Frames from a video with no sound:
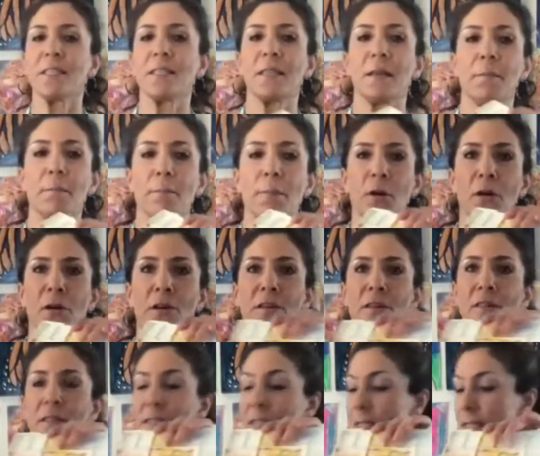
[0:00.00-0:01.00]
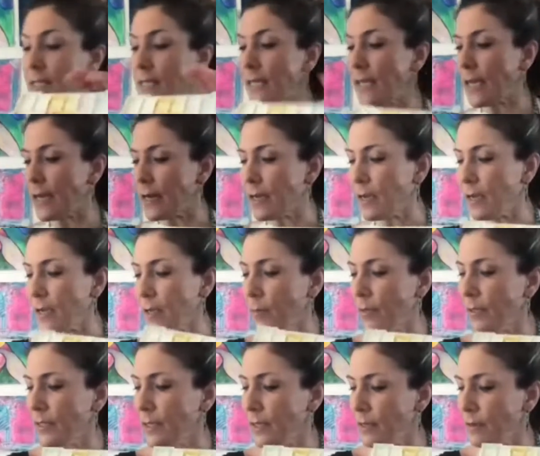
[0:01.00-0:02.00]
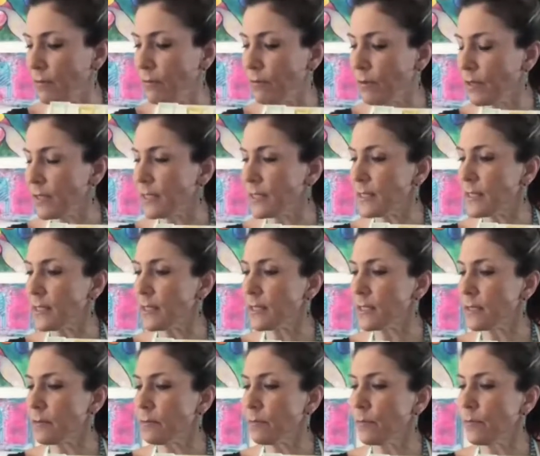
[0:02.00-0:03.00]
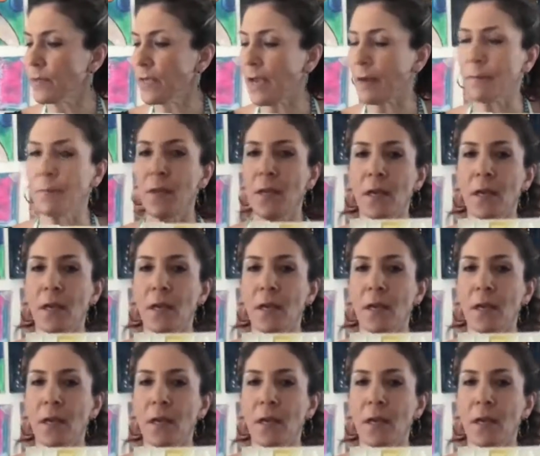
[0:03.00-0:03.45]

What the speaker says: Is a burnt sienna, I believe. What is this? Yeah,